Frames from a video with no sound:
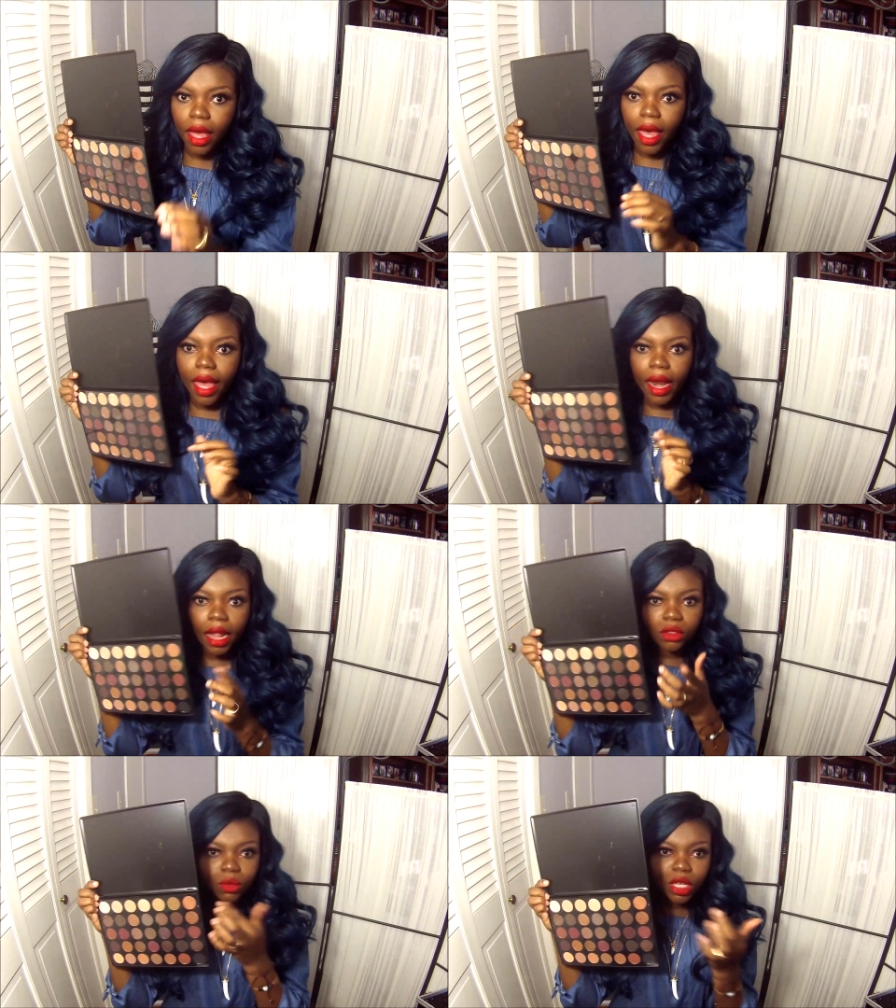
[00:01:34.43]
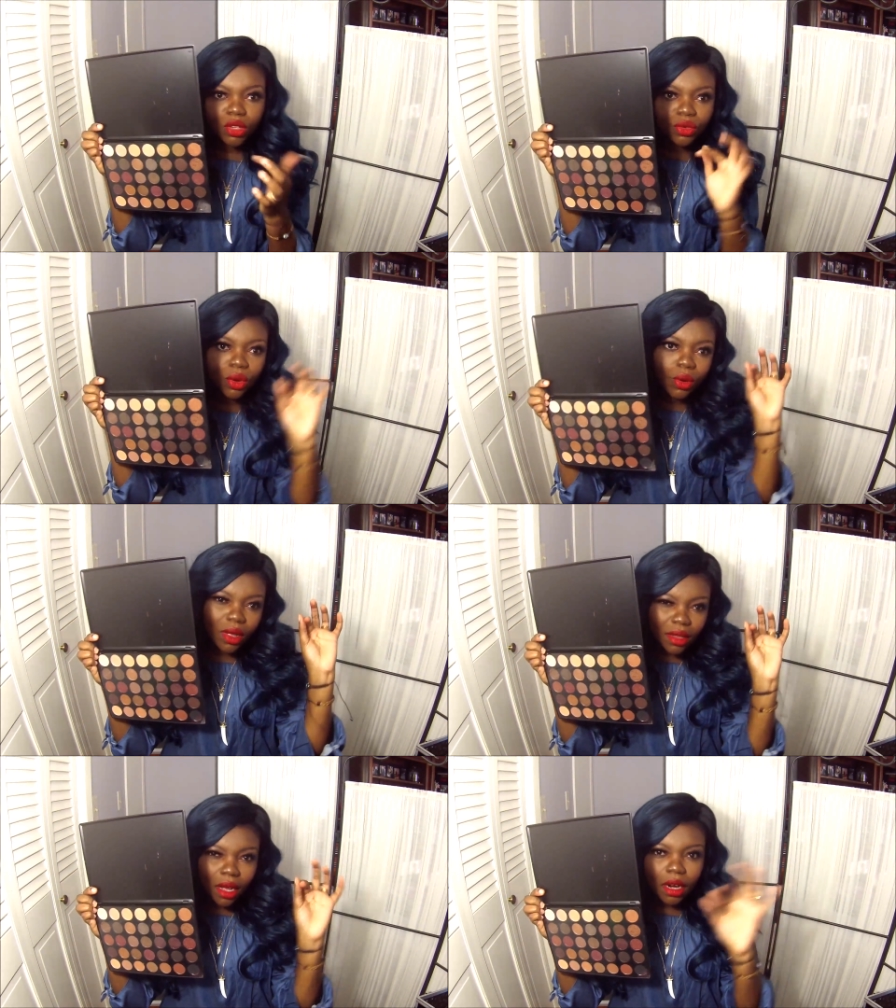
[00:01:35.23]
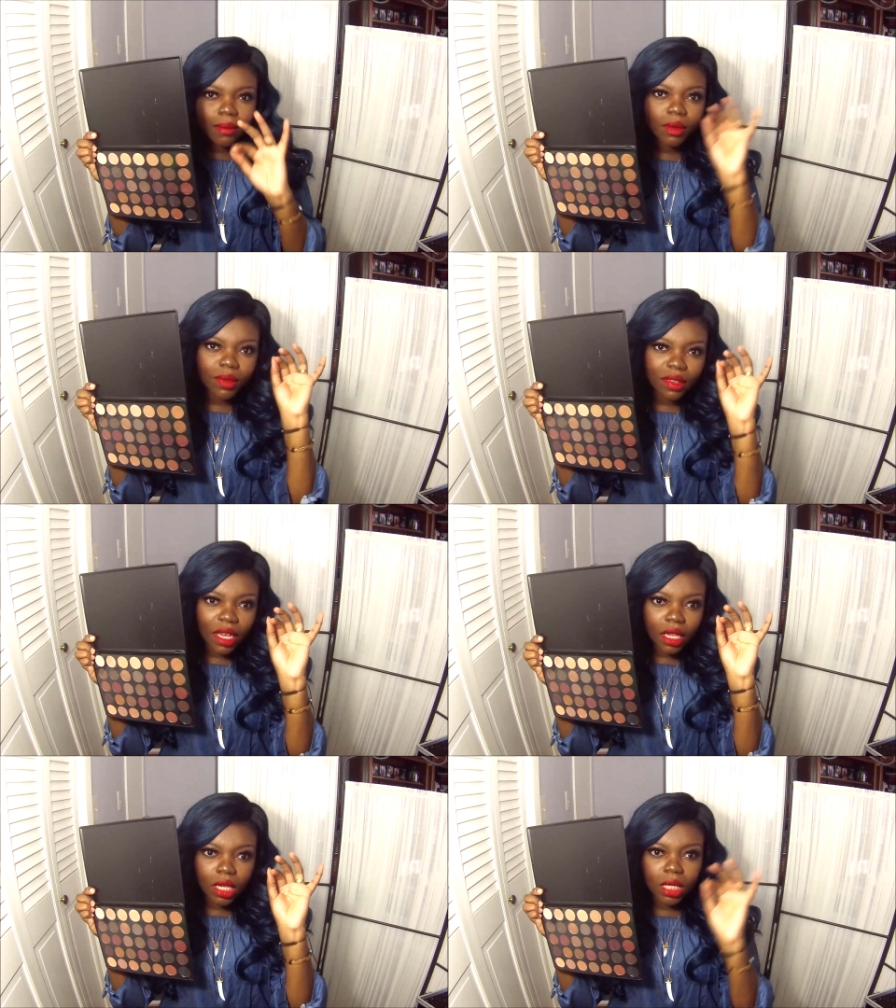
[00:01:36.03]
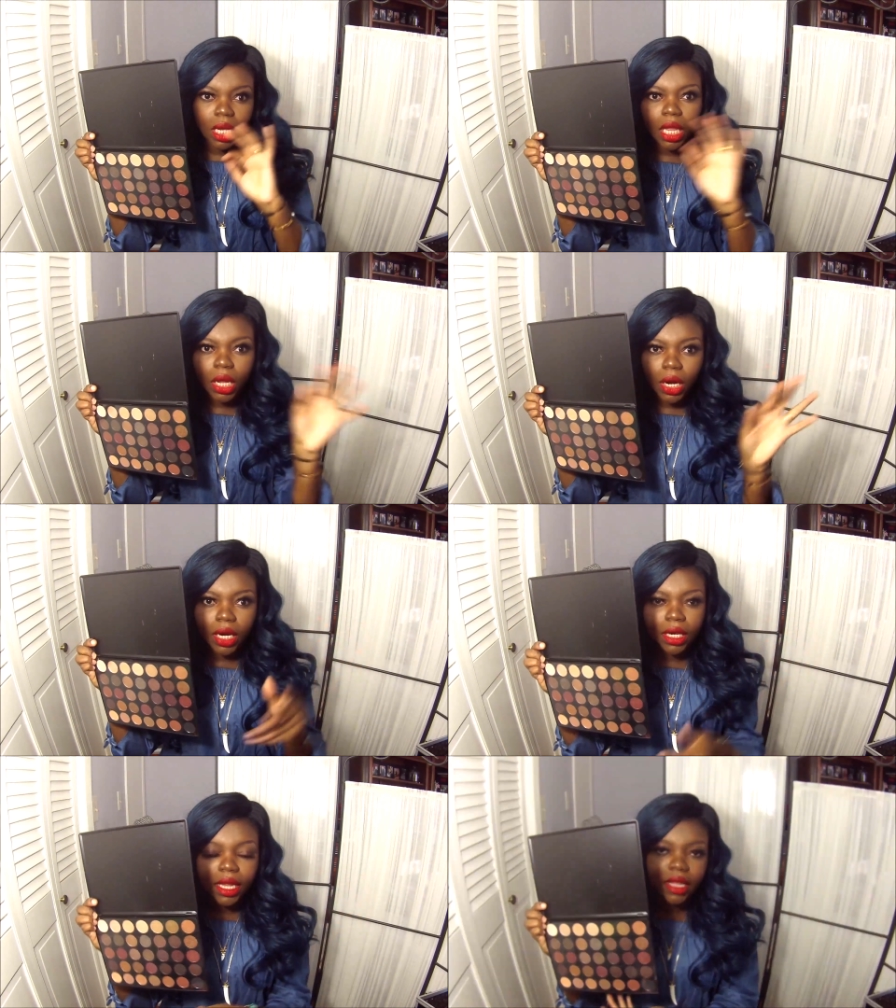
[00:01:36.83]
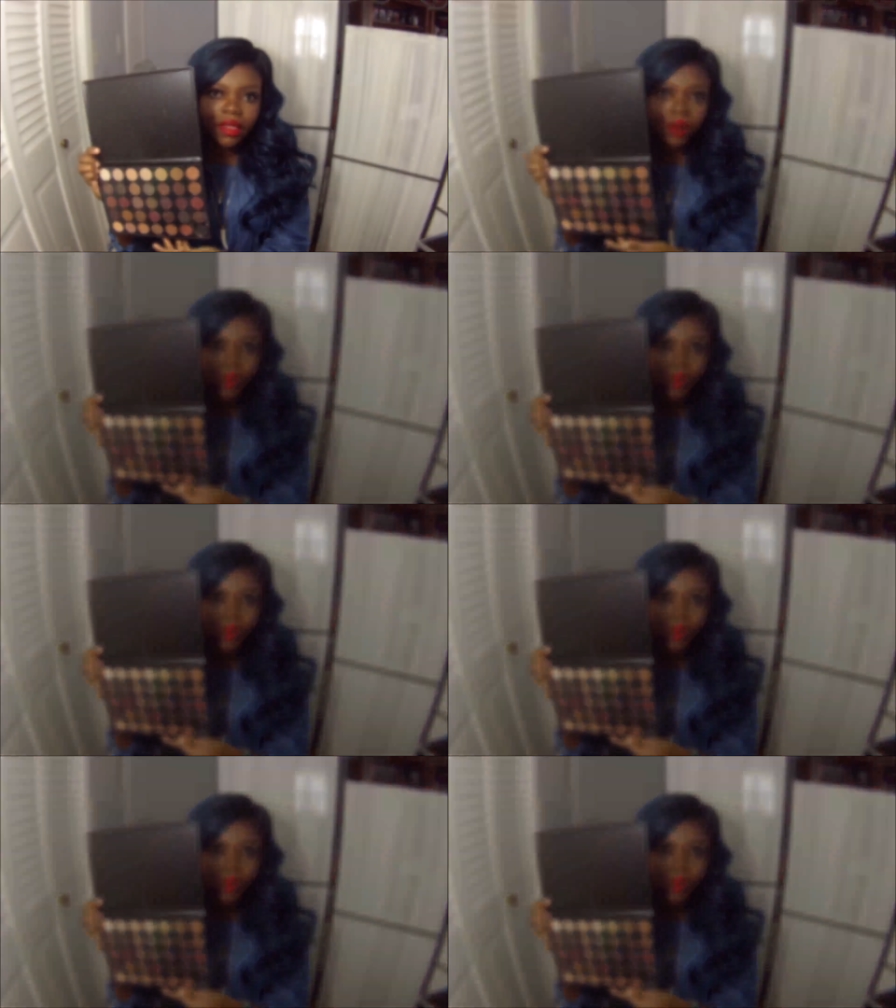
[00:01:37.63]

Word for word: And I'll do each row on the arm and we'll take a look together and that's how